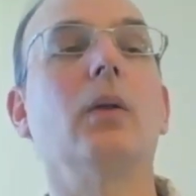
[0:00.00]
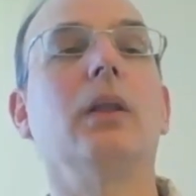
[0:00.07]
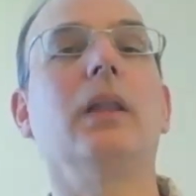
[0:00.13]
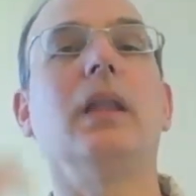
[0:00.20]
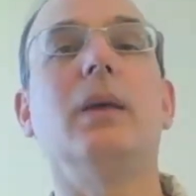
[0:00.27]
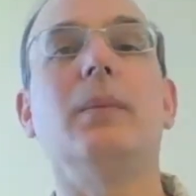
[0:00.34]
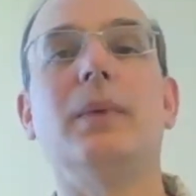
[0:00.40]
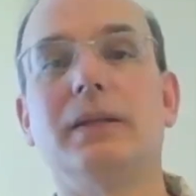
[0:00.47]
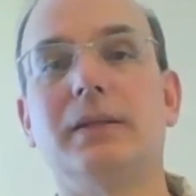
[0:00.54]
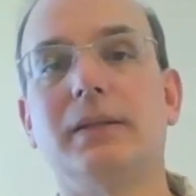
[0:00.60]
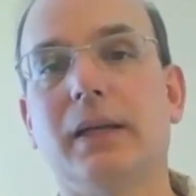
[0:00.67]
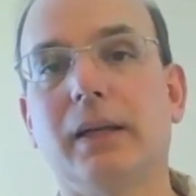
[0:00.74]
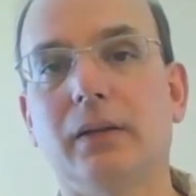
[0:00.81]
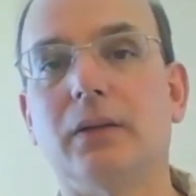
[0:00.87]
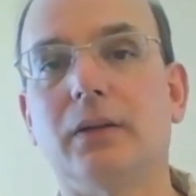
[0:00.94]

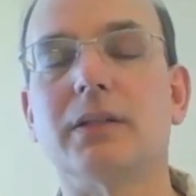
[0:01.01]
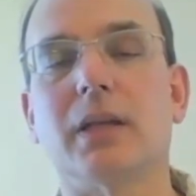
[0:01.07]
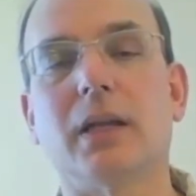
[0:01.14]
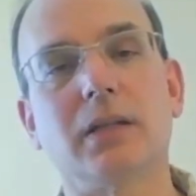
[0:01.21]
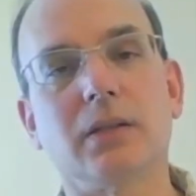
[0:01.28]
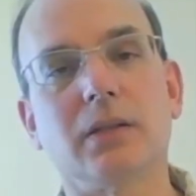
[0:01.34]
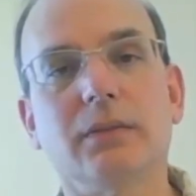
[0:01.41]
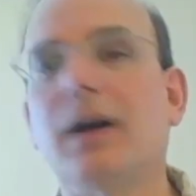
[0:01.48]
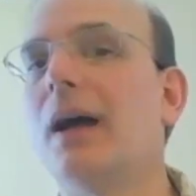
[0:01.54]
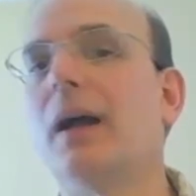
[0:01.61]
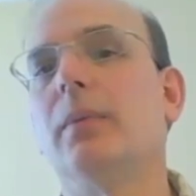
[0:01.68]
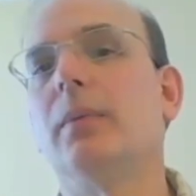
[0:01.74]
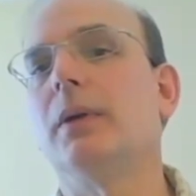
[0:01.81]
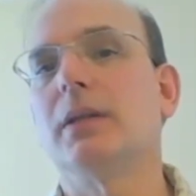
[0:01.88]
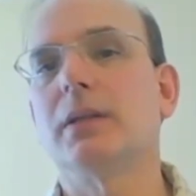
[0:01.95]
limiting their sense of
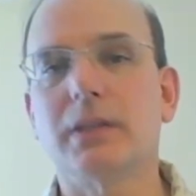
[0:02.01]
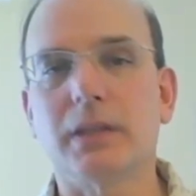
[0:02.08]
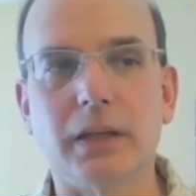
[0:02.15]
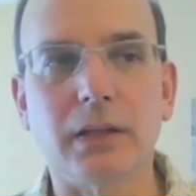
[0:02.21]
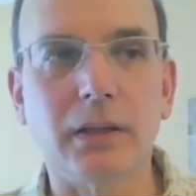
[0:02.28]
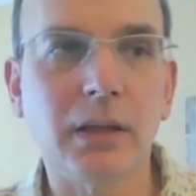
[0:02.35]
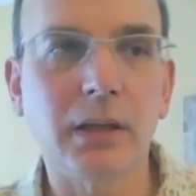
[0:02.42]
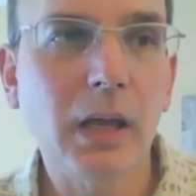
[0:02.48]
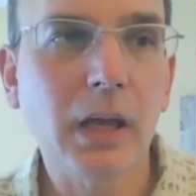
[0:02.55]
vibrancy